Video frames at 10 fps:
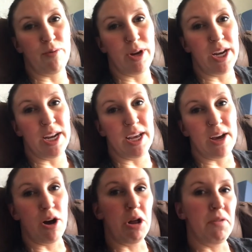We need to
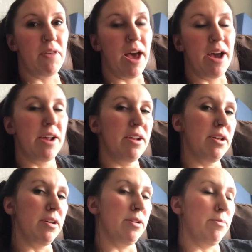get all of that
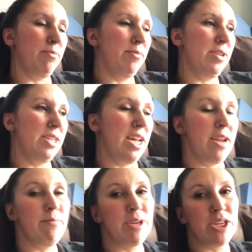um,
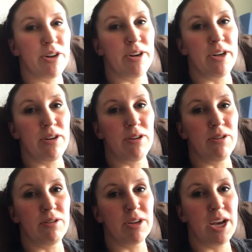dead
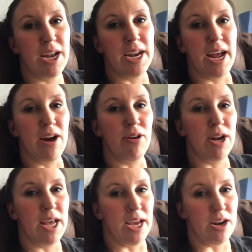material cut down
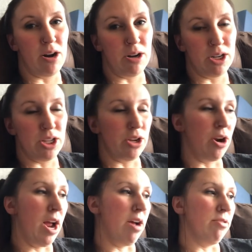and onto the
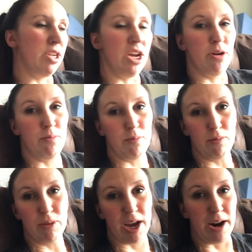ground to help
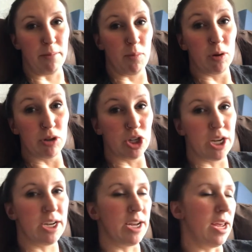kind of mulch
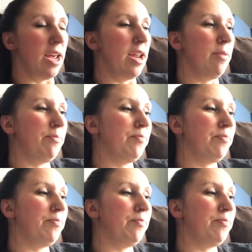it and